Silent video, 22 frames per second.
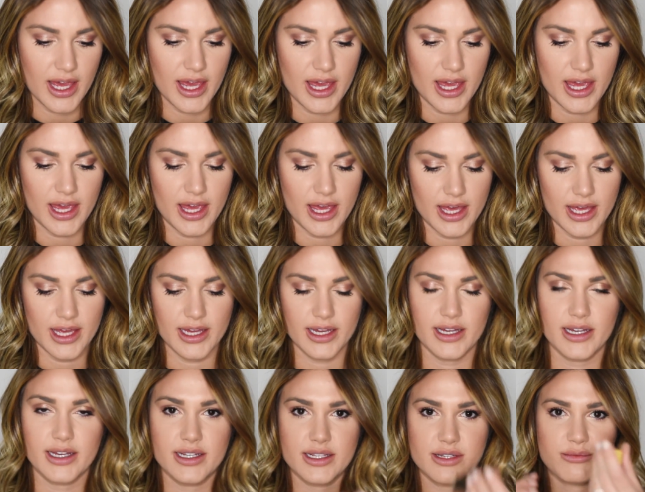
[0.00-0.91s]

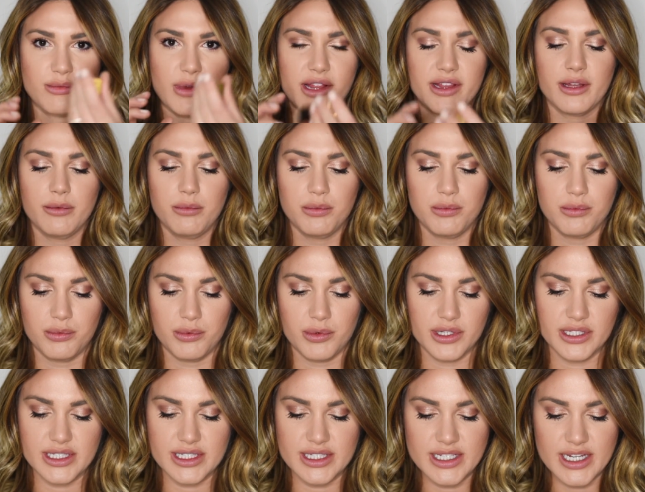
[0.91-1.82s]
And my
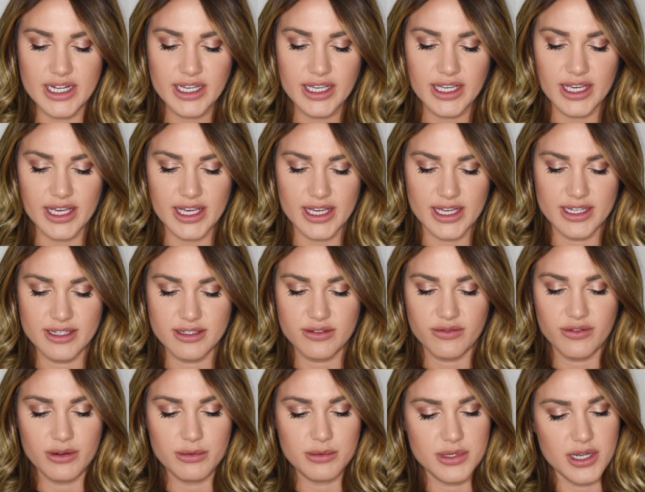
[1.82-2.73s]
lipstick is
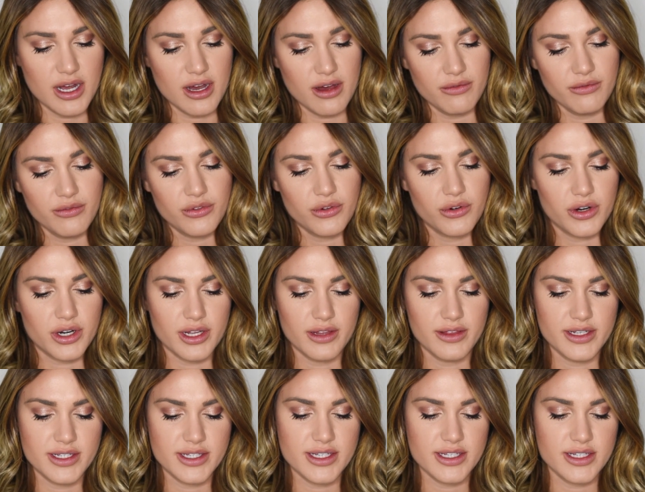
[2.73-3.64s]
from Tom Ford,
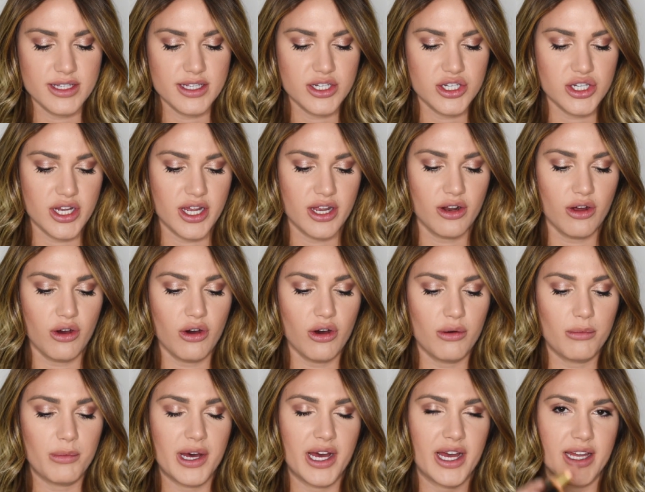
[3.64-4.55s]
and this is the shade
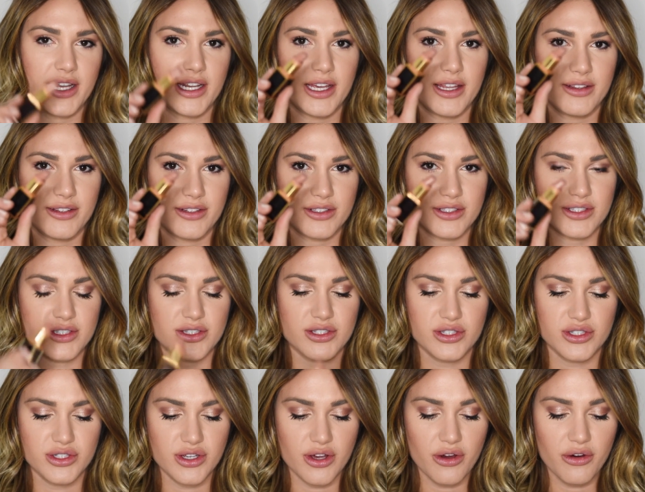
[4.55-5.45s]
All Mine. It looks
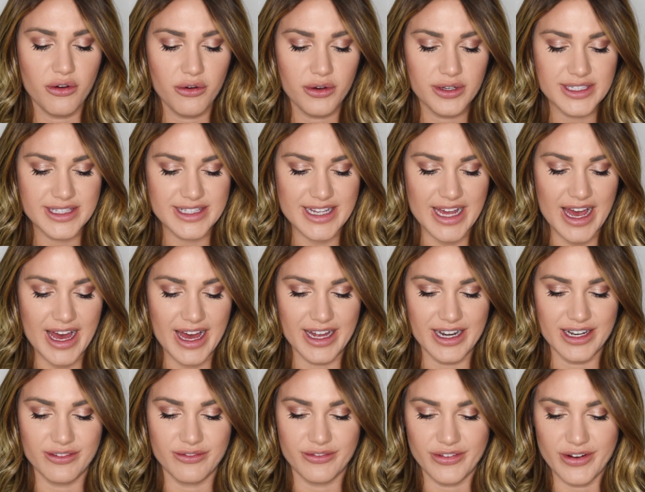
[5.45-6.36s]
so
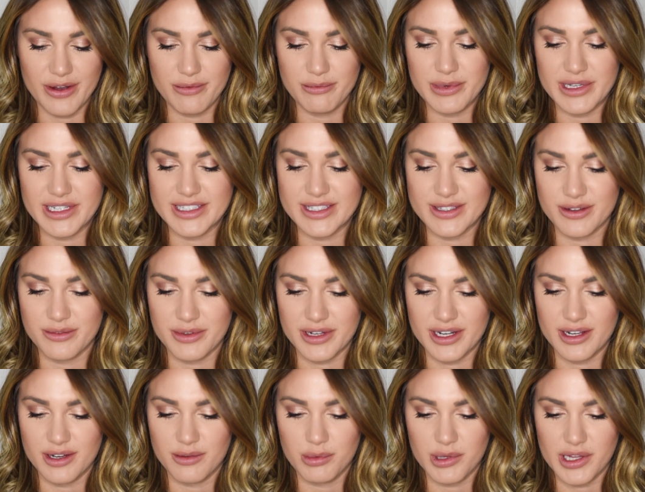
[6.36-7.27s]
sad and frumpy, so I'm
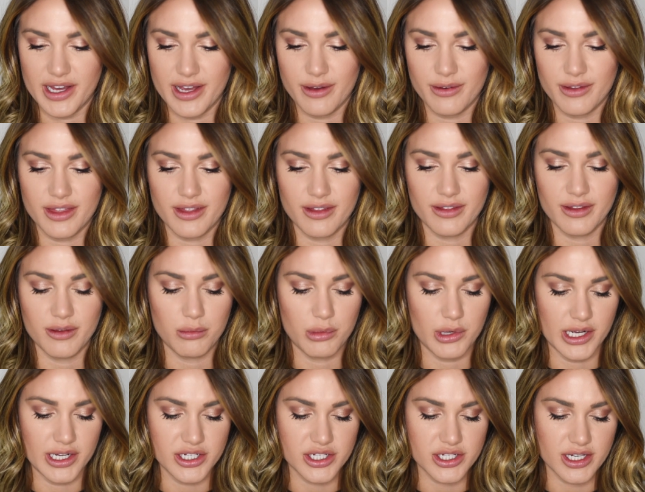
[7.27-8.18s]
gonna apply it with a lip
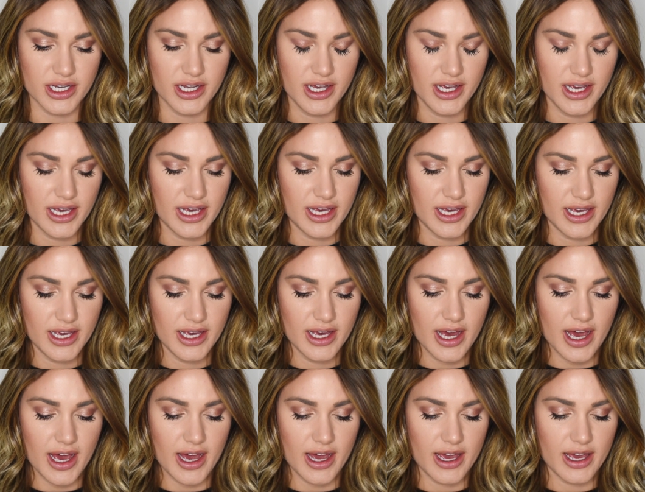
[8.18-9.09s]
brush.
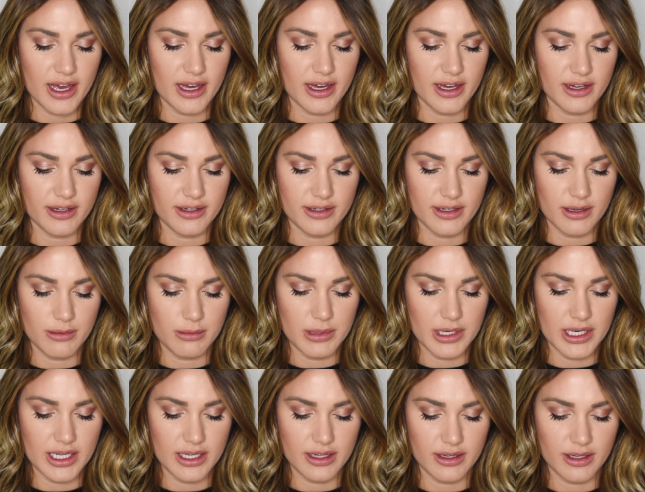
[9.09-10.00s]
I
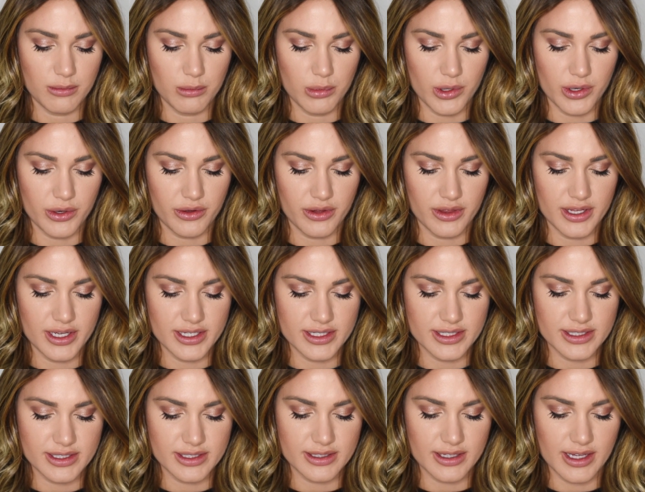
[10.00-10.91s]
immediately broke
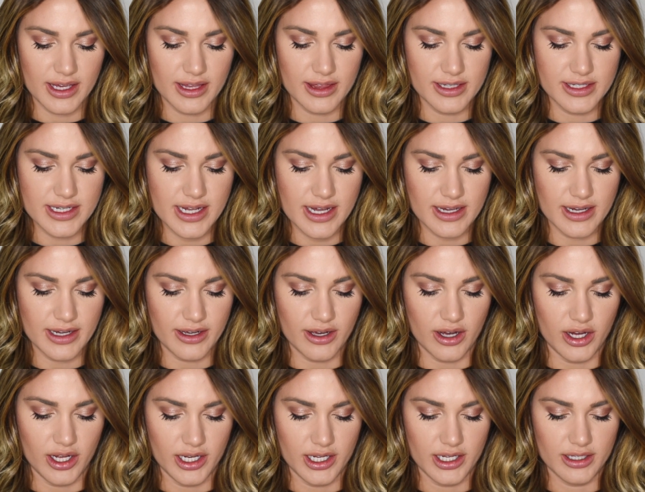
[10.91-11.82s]
this like the day I
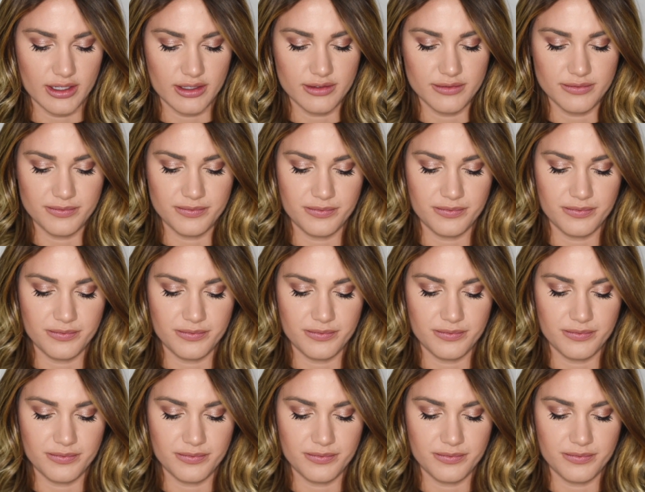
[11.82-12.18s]
got it,